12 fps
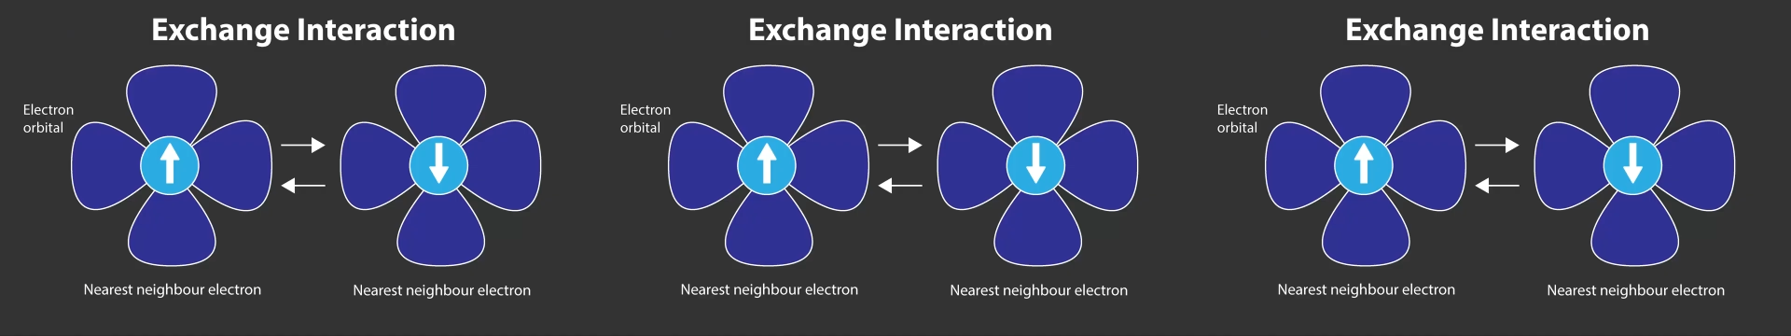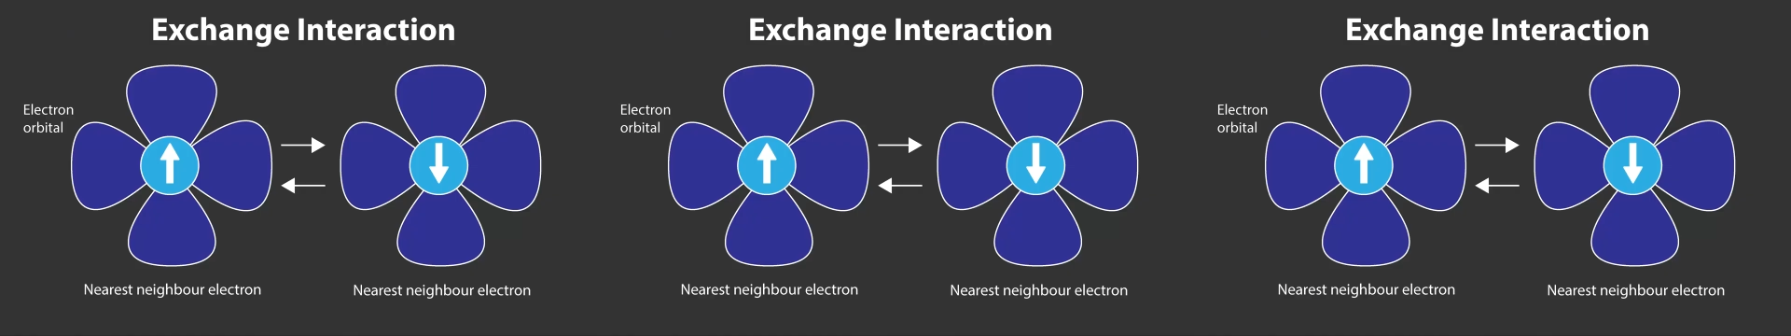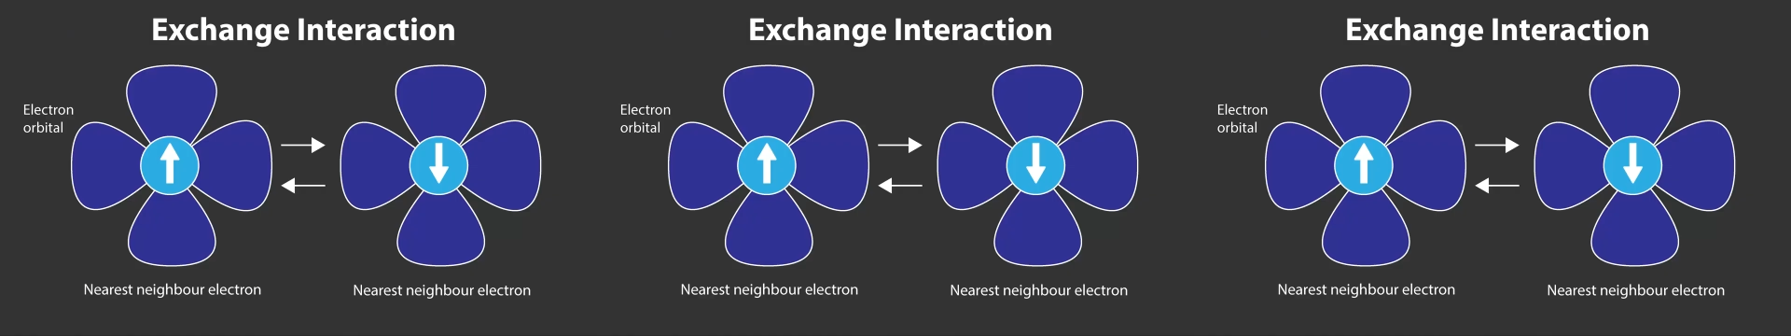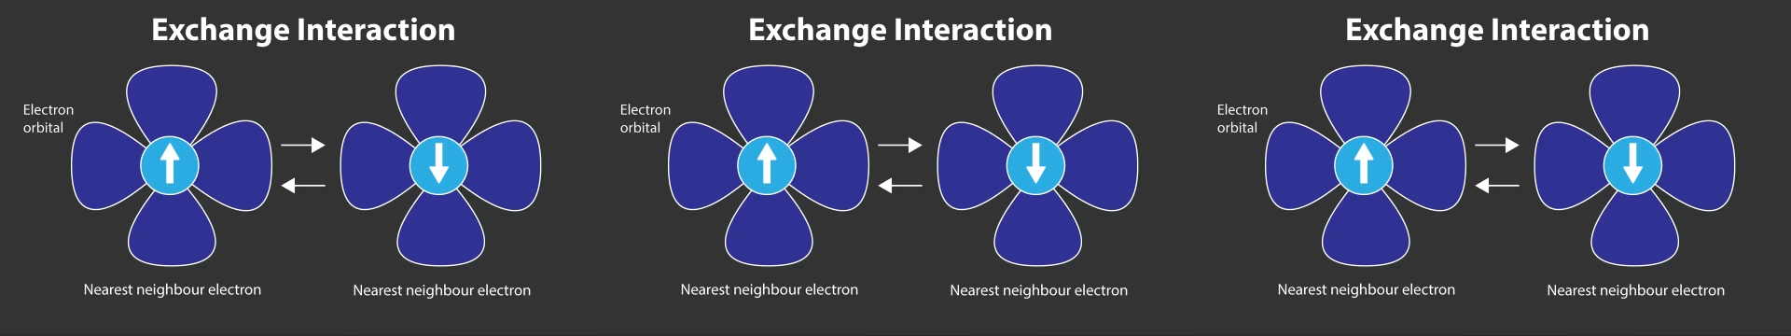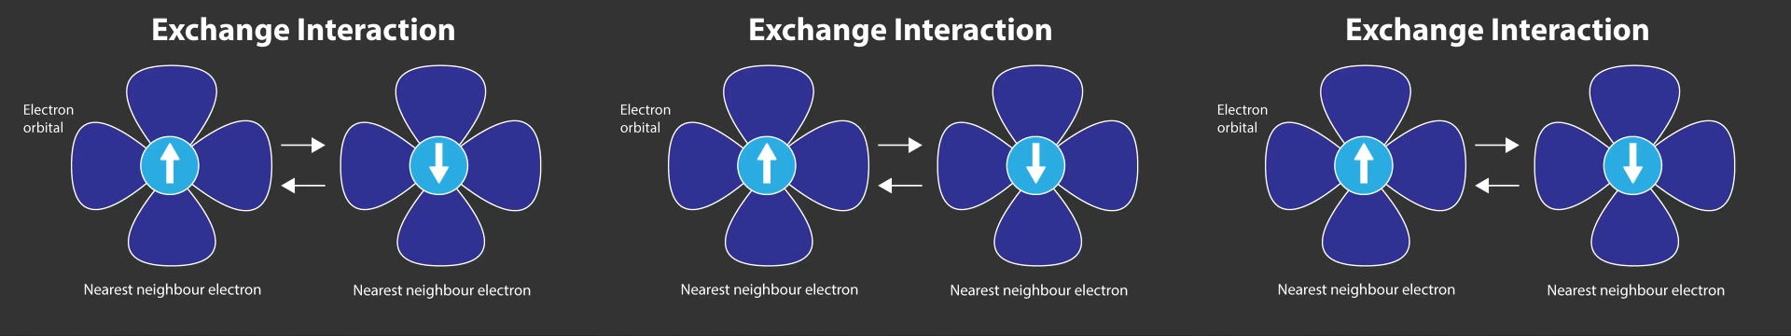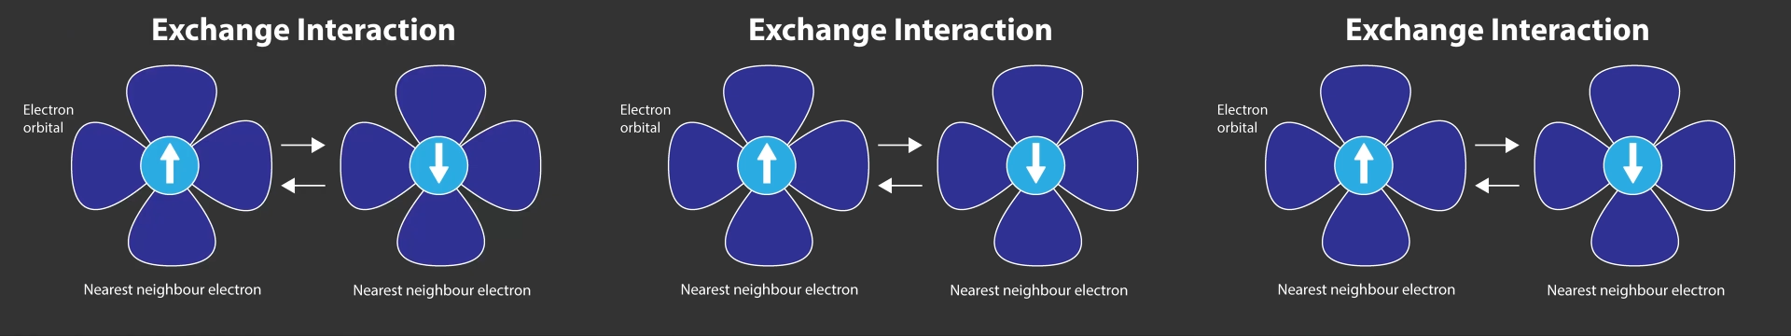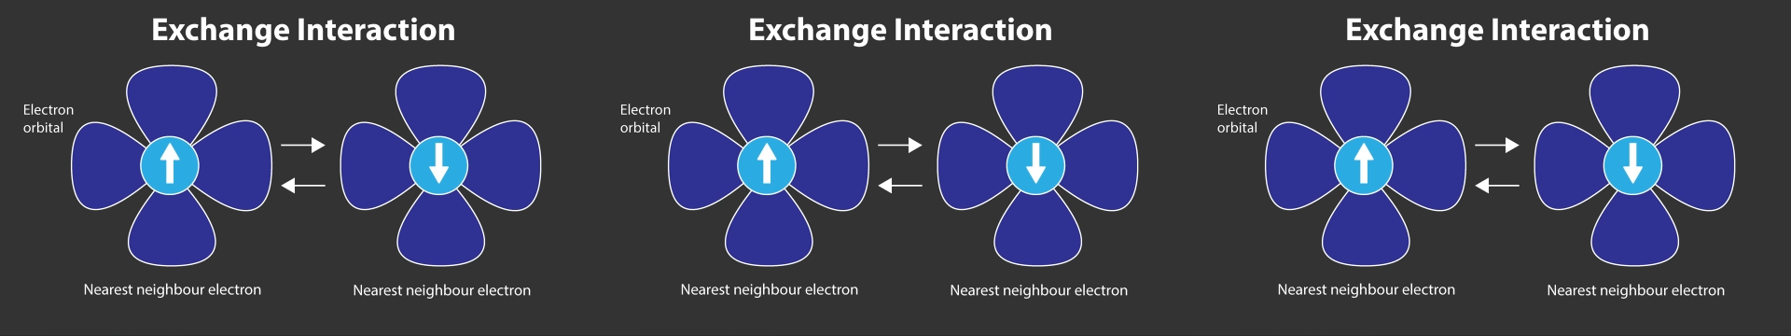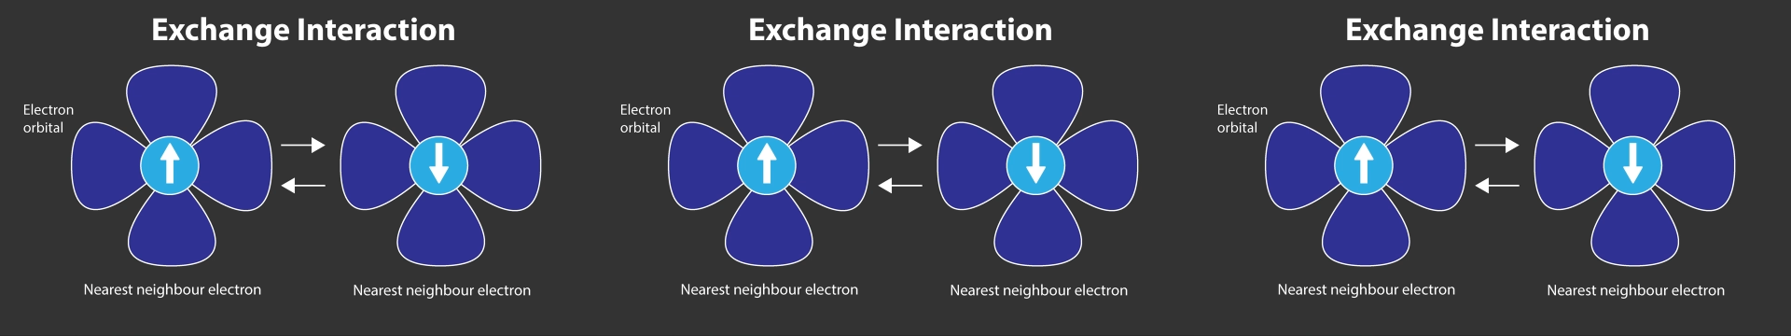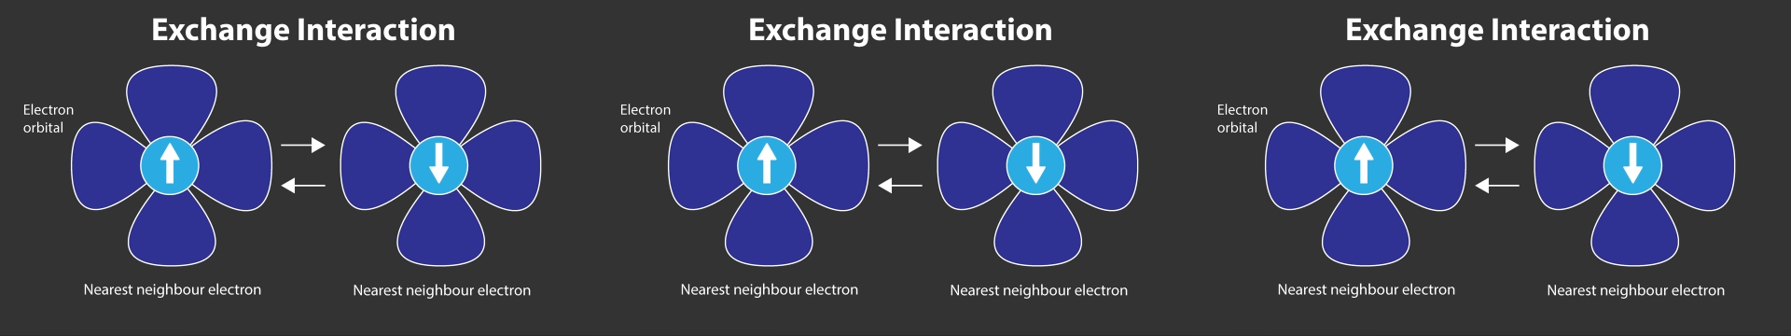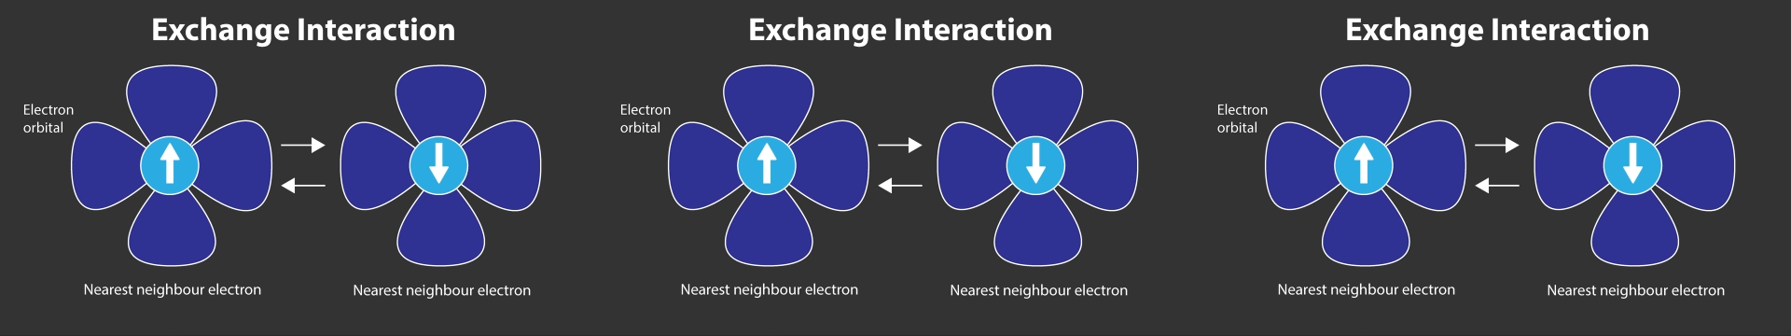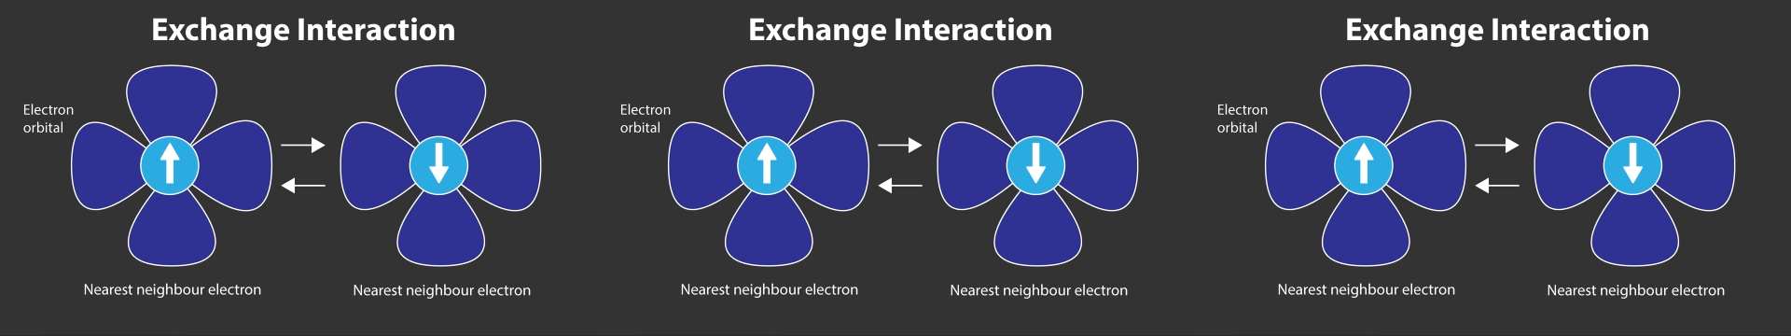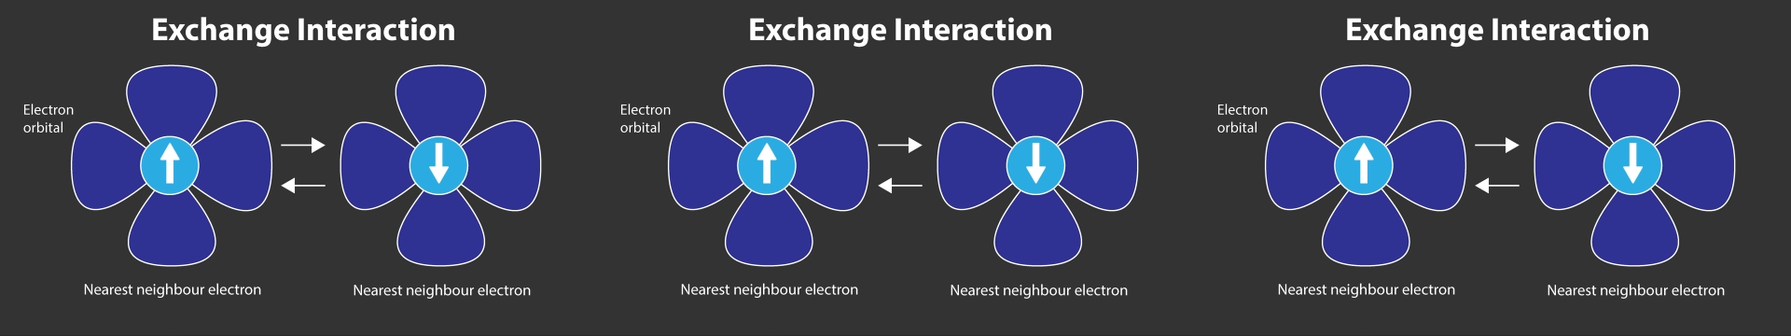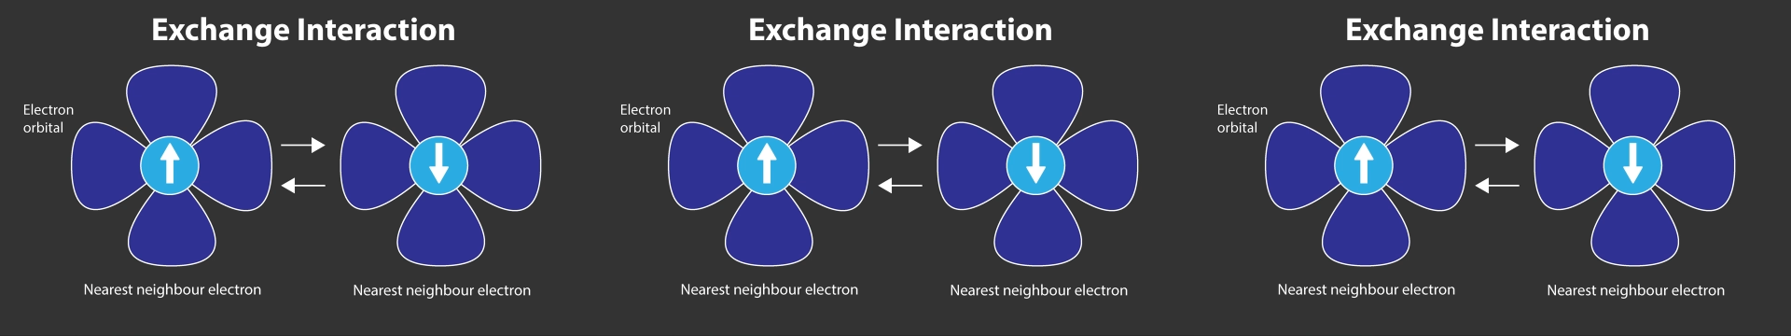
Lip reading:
[unreadable: no face in view]